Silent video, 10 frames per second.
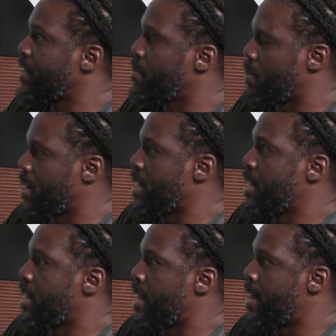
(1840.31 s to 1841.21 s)
of it, but
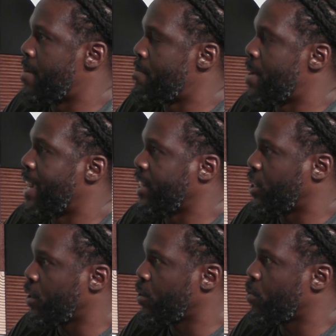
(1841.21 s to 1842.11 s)
um, I
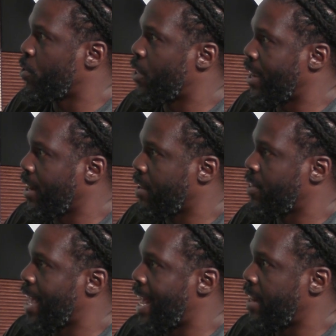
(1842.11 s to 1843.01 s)
do think
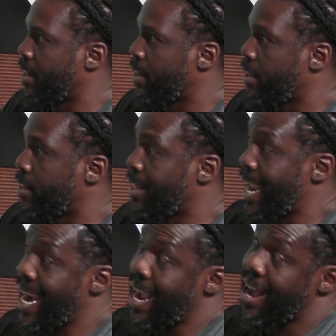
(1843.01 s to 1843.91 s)
that
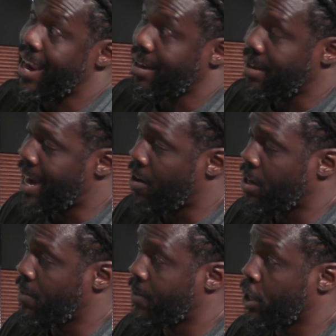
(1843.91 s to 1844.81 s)
the AI
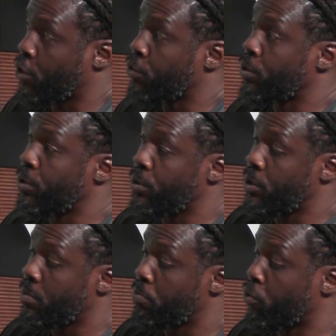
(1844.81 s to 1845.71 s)
narrative
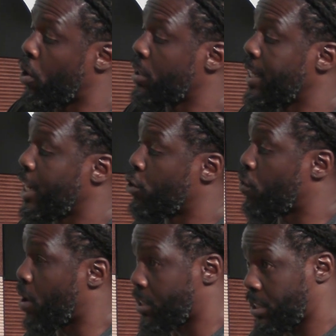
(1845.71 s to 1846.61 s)
accrues broadly
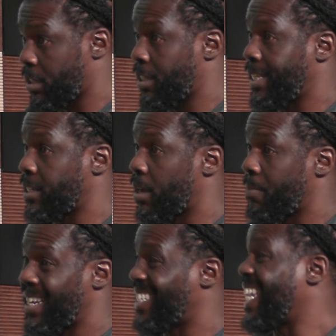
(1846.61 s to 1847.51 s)
across these
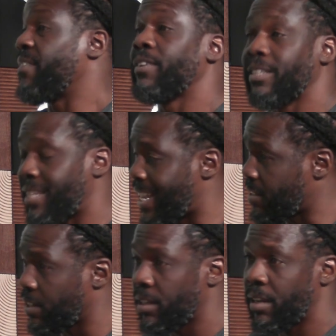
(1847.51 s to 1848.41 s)
companies, even to
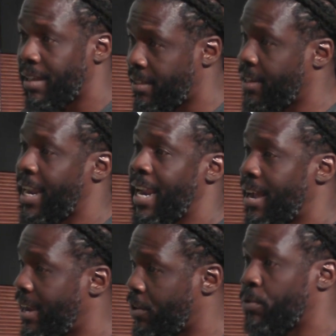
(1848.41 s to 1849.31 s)
Tesla. I think mm-hmm.
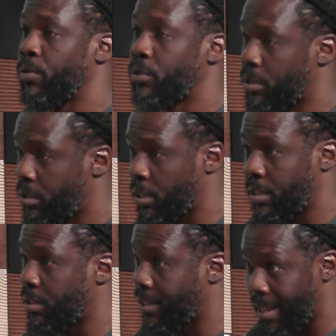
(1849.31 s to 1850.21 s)
AI accrues yes.
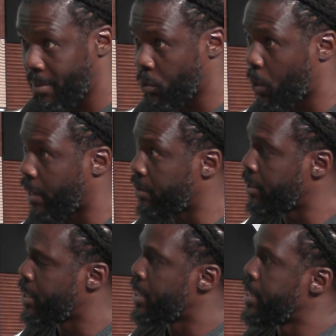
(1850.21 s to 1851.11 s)
to, to, them as well.
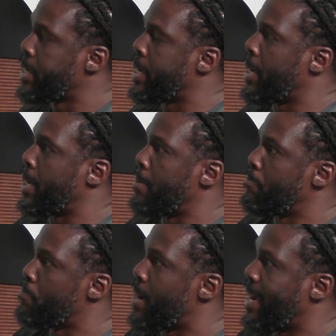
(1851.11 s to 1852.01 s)

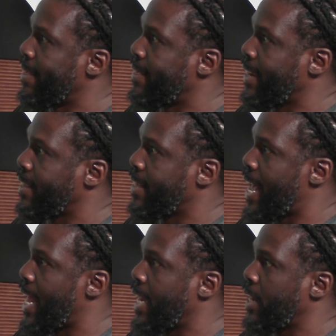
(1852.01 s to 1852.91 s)
Um, I think
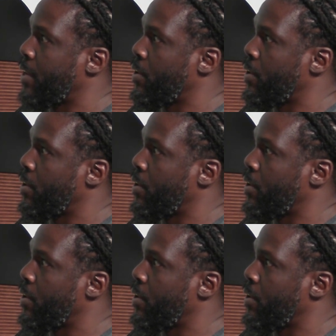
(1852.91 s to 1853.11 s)
that